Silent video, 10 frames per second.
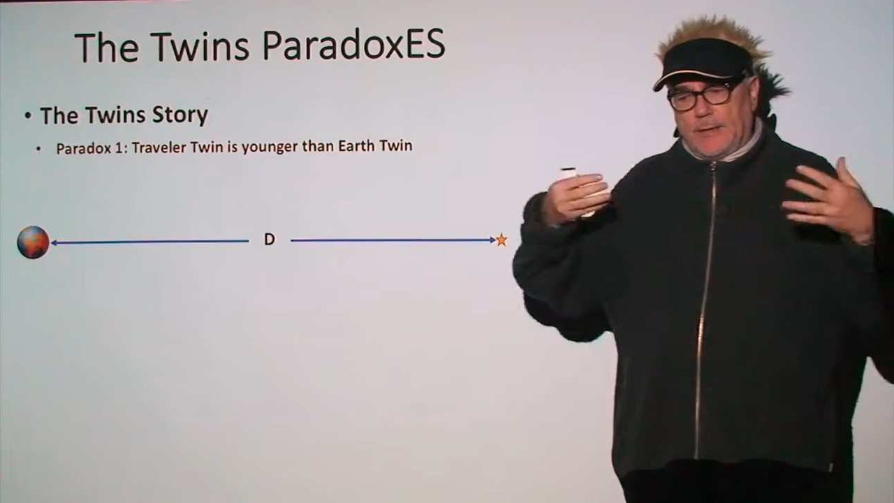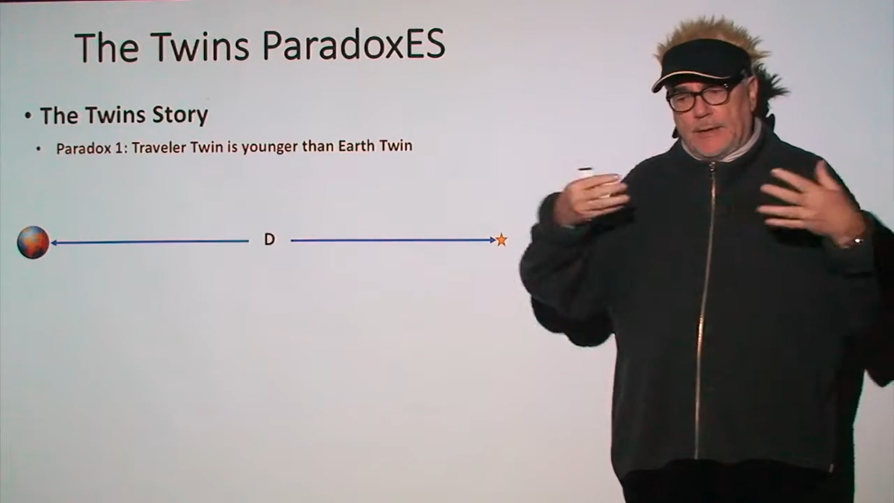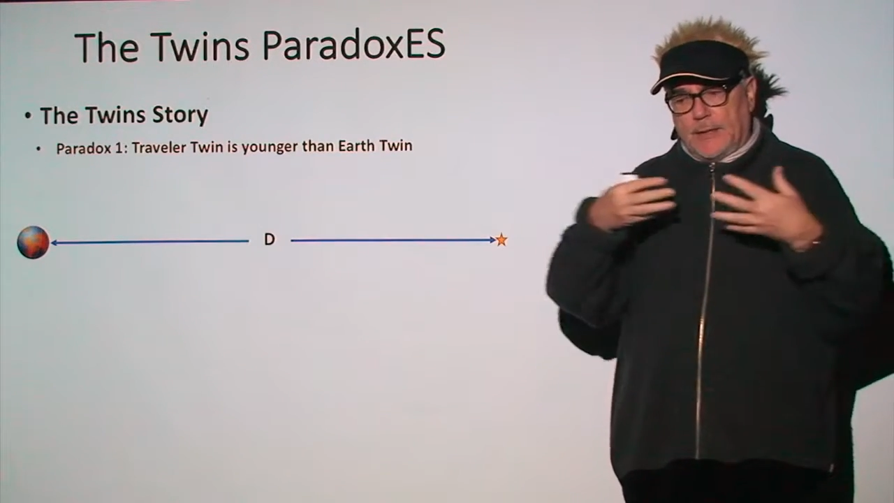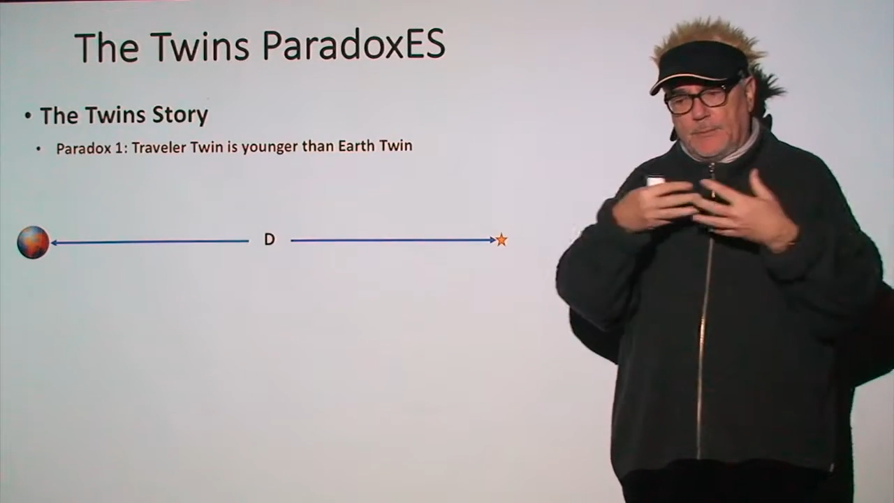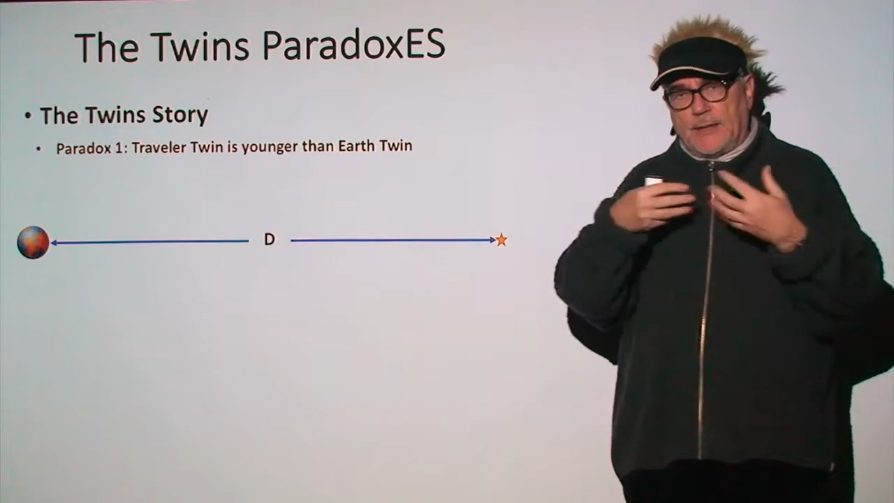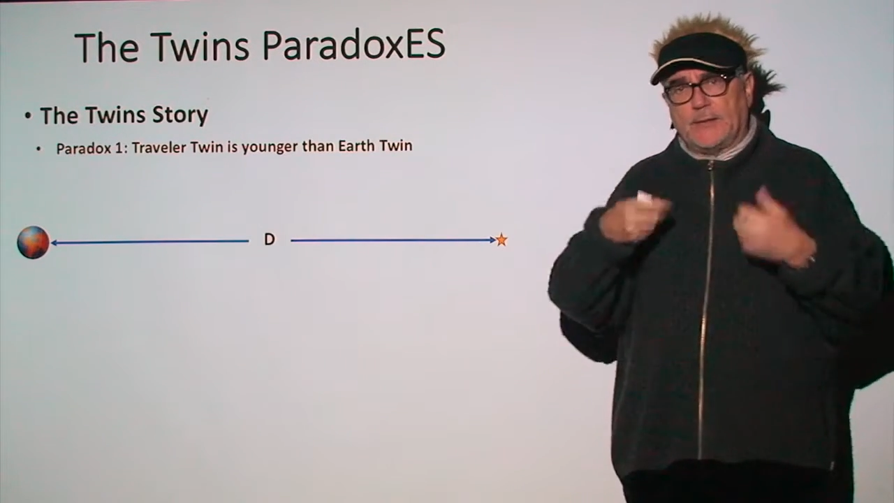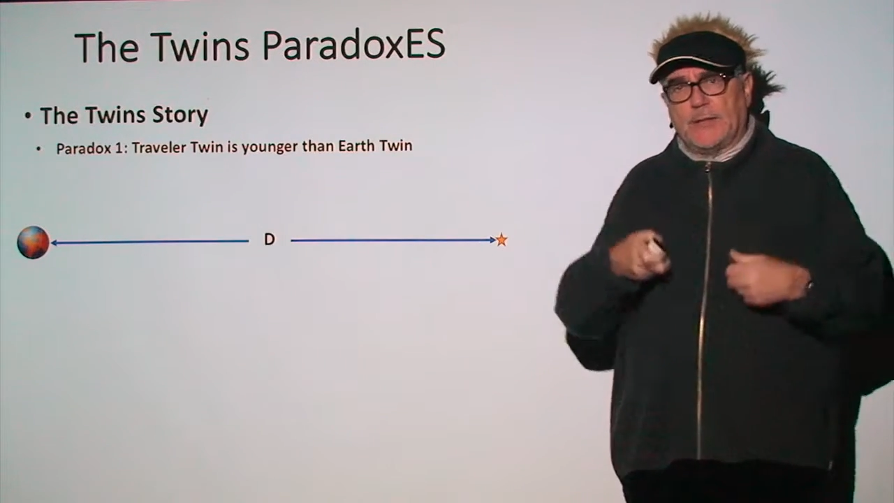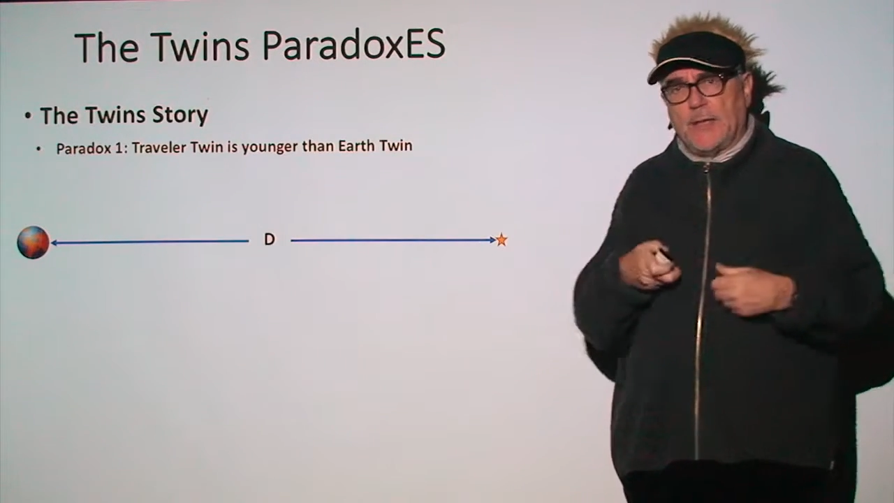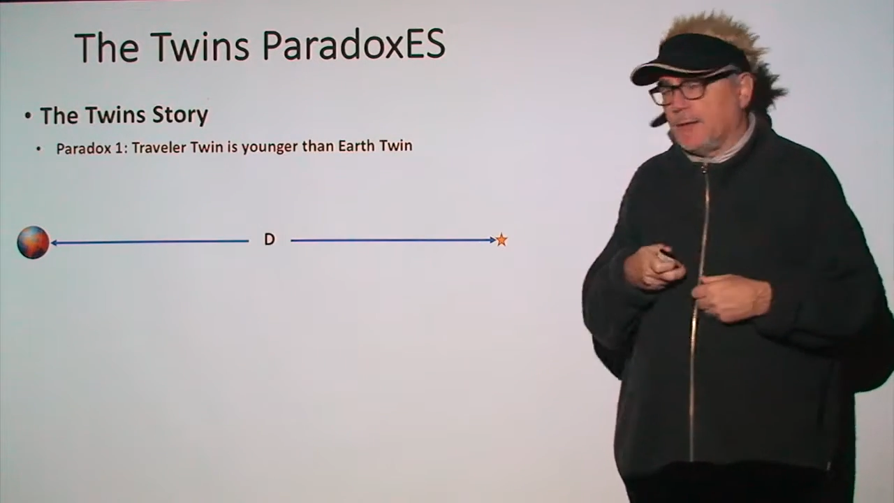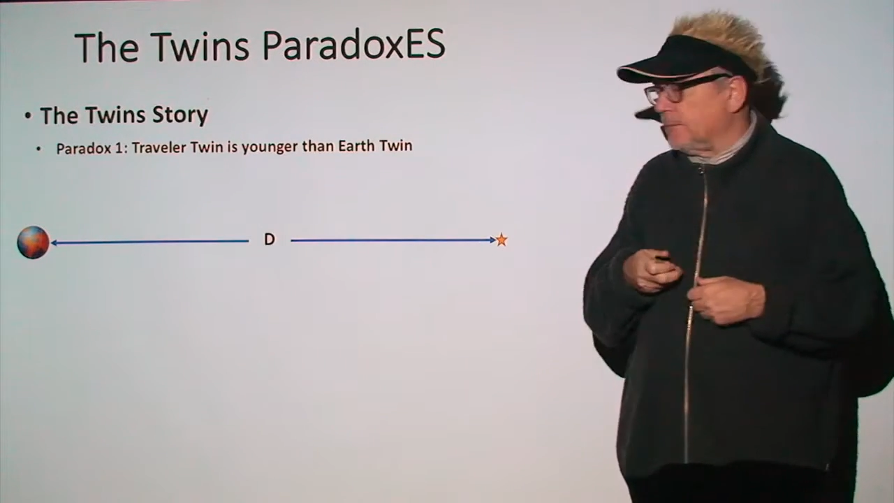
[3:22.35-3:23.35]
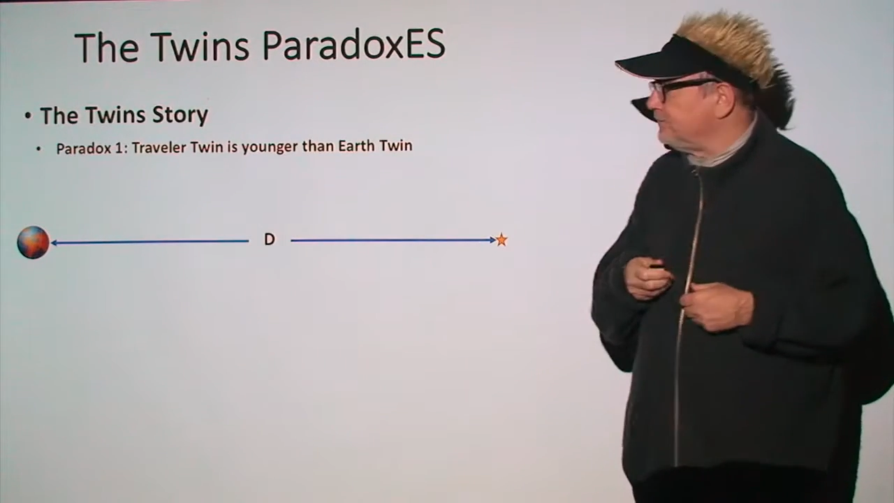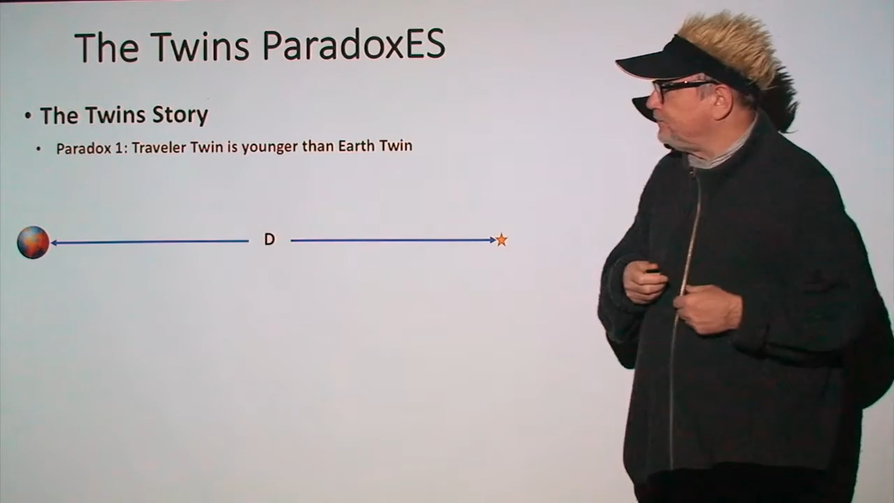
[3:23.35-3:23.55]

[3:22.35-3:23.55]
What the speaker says: they get back together.